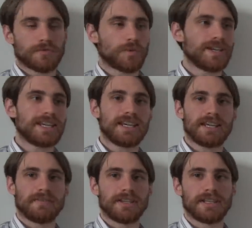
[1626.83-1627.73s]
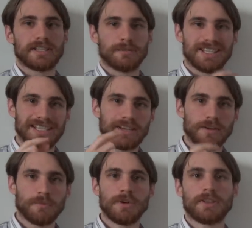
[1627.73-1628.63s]
tweaking, if it needs to be
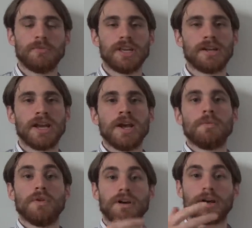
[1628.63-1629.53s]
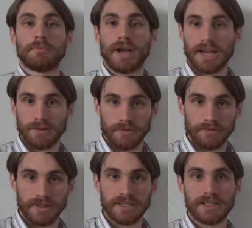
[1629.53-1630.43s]
tinkered with a bit, we'll come back and
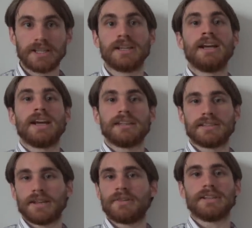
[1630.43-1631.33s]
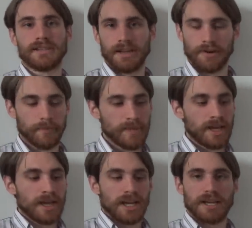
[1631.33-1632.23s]
revisit it, etc, et cetera.
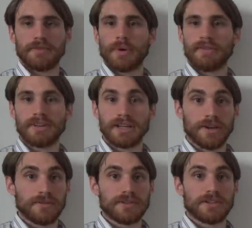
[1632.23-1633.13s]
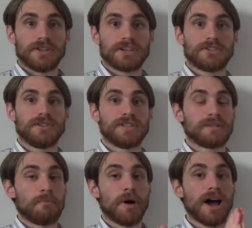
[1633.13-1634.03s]
And if you have any other
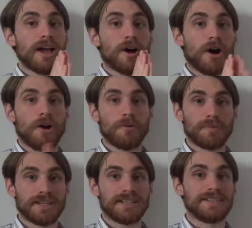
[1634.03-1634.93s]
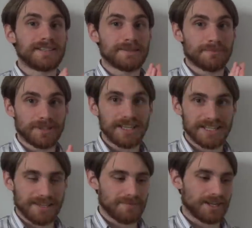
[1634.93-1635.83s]
suggestions, by all means,
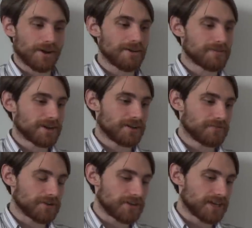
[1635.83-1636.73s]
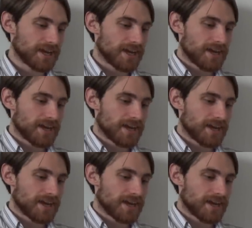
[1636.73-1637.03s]
please let me know. I've covered